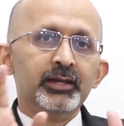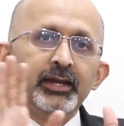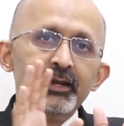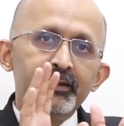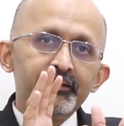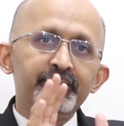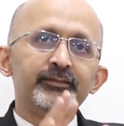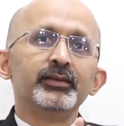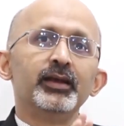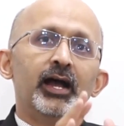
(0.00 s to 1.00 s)
it
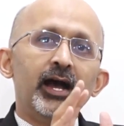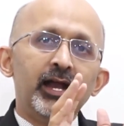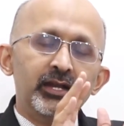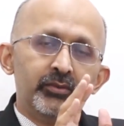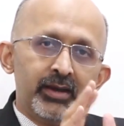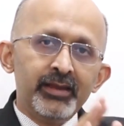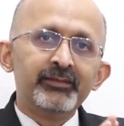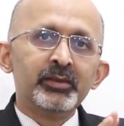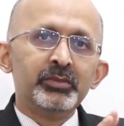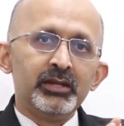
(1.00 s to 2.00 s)
is
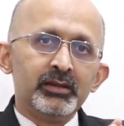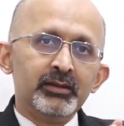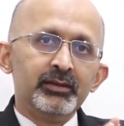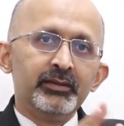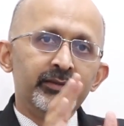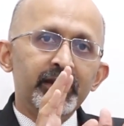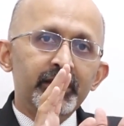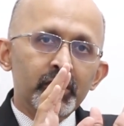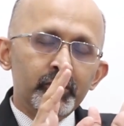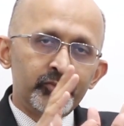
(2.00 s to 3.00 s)
advisable that
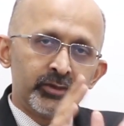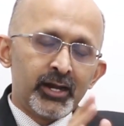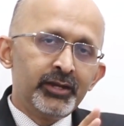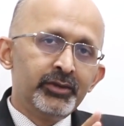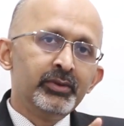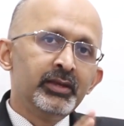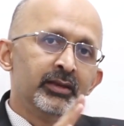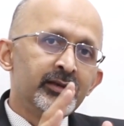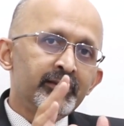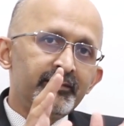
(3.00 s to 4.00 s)
you start
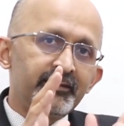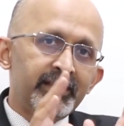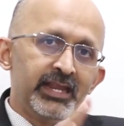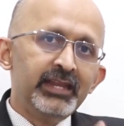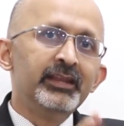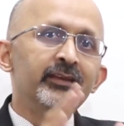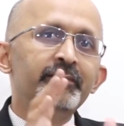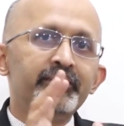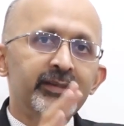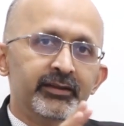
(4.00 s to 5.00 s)
doing a screening
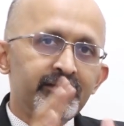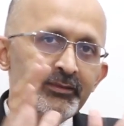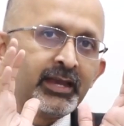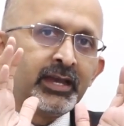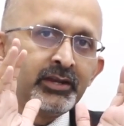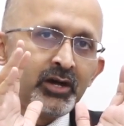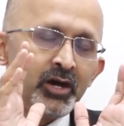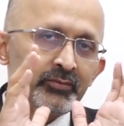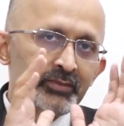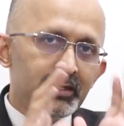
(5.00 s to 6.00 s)
CT scan
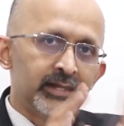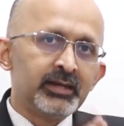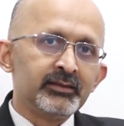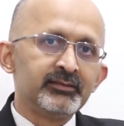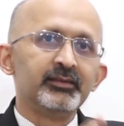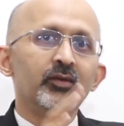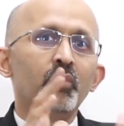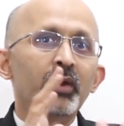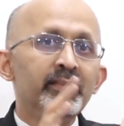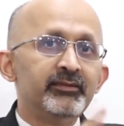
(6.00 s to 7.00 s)
of the lungs
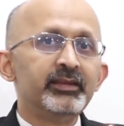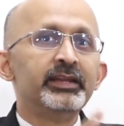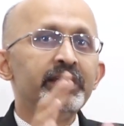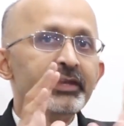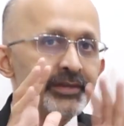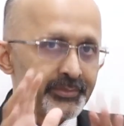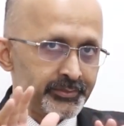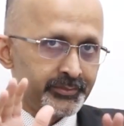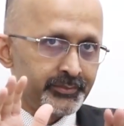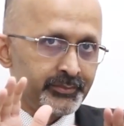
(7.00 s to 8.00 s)
once in a year
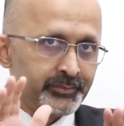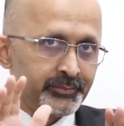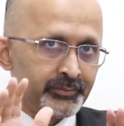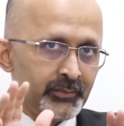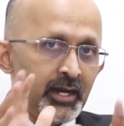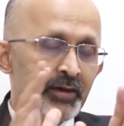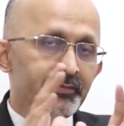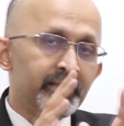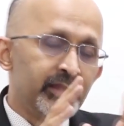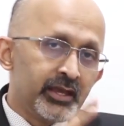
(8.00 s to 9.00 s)

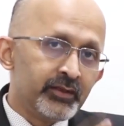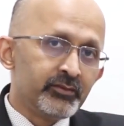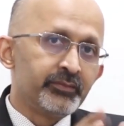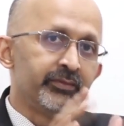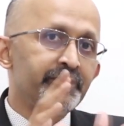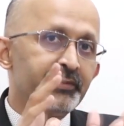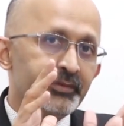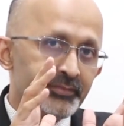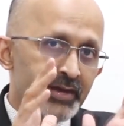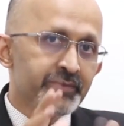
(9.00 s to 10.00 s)
after the age of
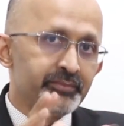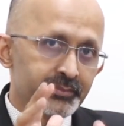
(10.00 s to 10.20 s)
55